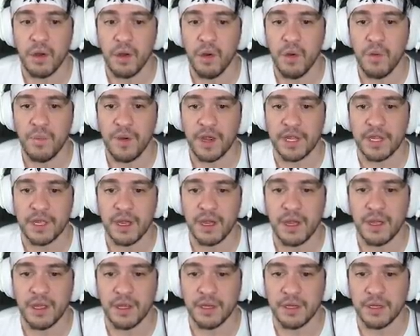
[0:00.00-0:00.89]
Oh my
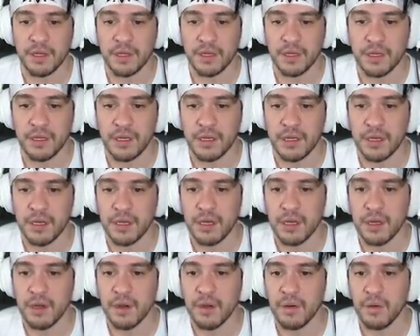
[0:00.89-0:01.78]
god.
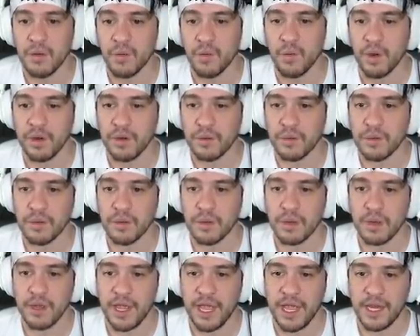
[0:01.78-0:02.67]
What?
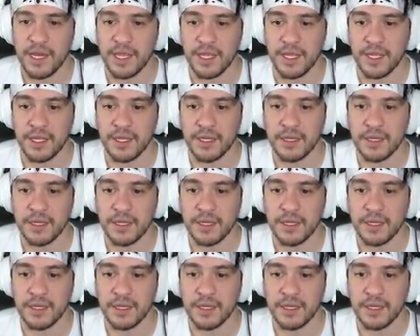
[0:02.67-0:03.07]
Eddie.